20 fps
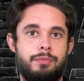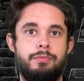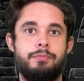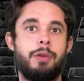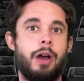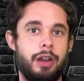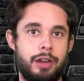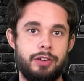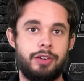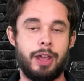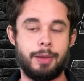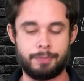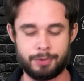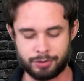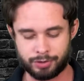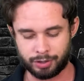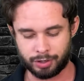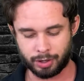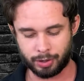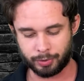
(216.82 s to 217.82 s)
body
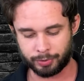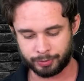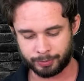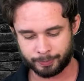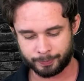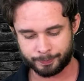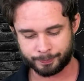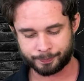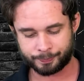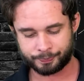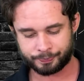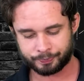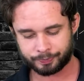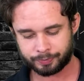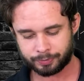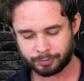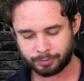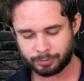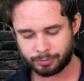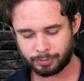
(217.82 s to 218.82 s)
temperature goes.
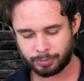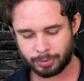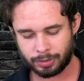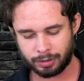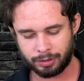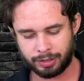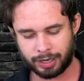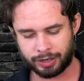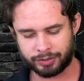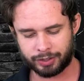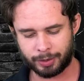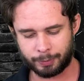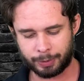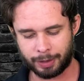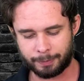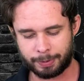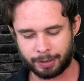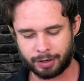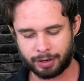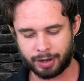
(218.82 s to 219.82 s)
Next up, we
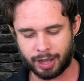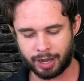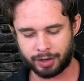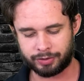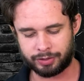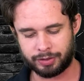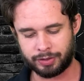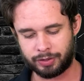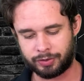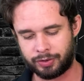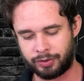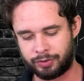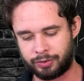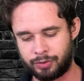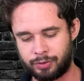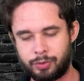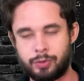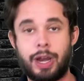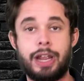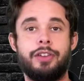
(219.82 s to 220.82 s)
have Paradoxine. This is
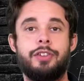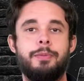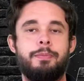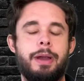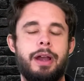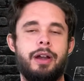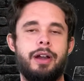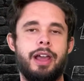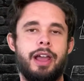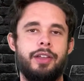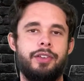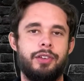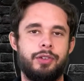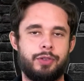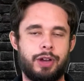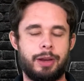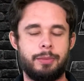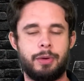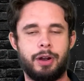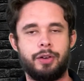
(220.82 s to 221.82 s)
grains of paradise, the
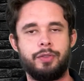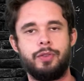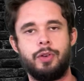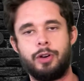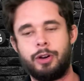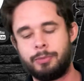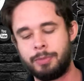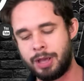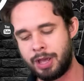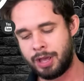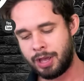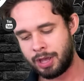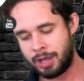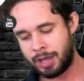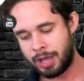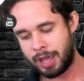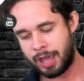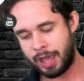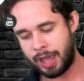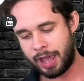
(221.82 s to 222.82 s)
trademark form,
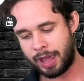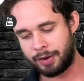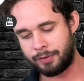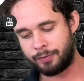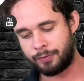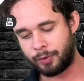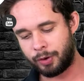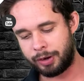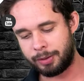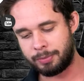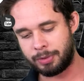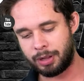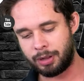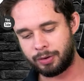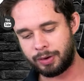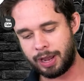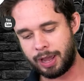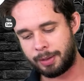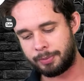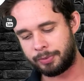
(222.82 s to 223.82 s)
at 40
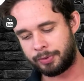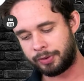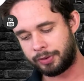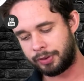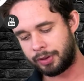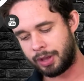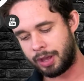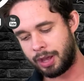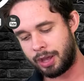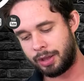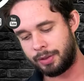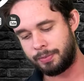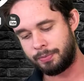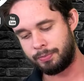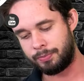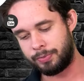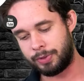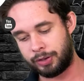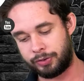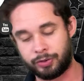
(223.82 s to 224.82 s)
milligrams.
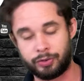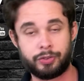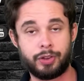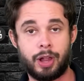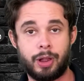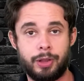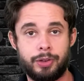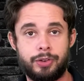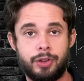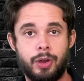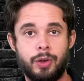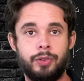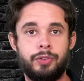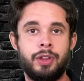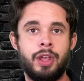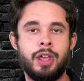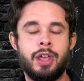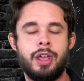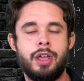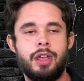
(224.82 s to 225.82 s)
That's a solid dose.
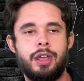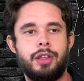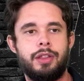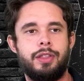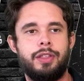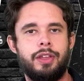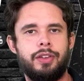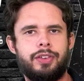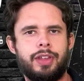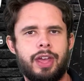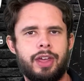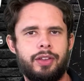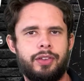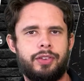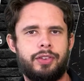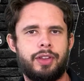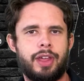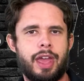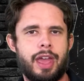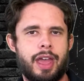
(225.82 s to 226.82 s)
This
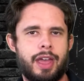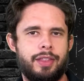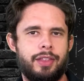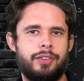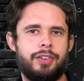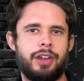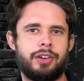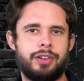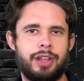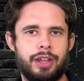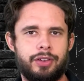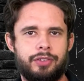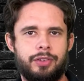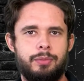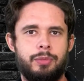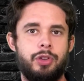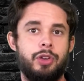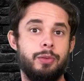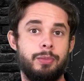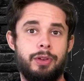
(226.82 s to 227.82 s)
actually has some
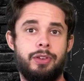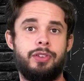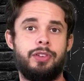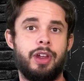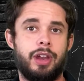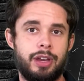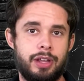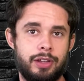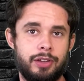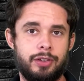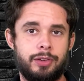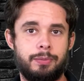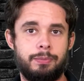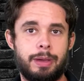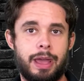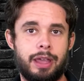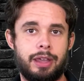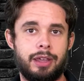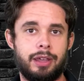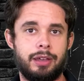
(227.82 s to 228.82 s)
human studies
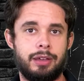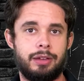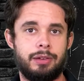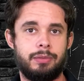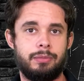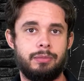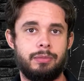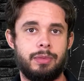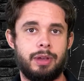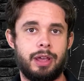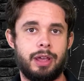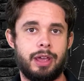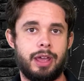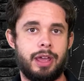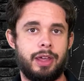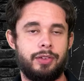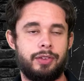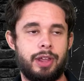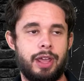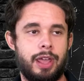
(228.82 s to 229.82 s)
backing it
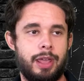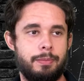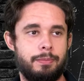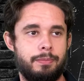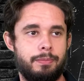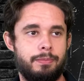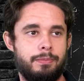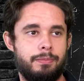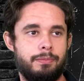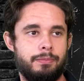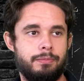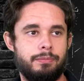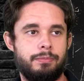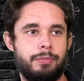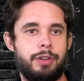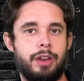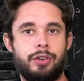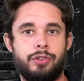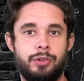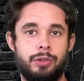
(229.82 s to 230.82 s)
as a
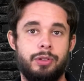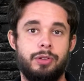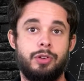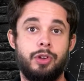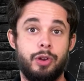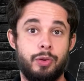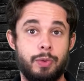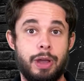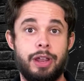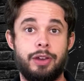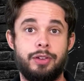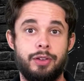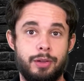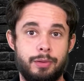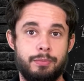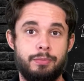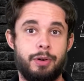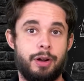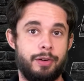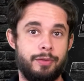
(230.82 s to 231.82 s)
potential good way to
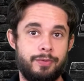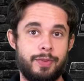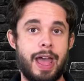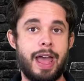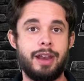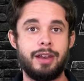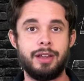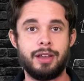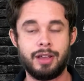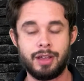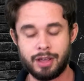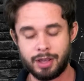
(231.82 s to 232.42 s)
burn fat.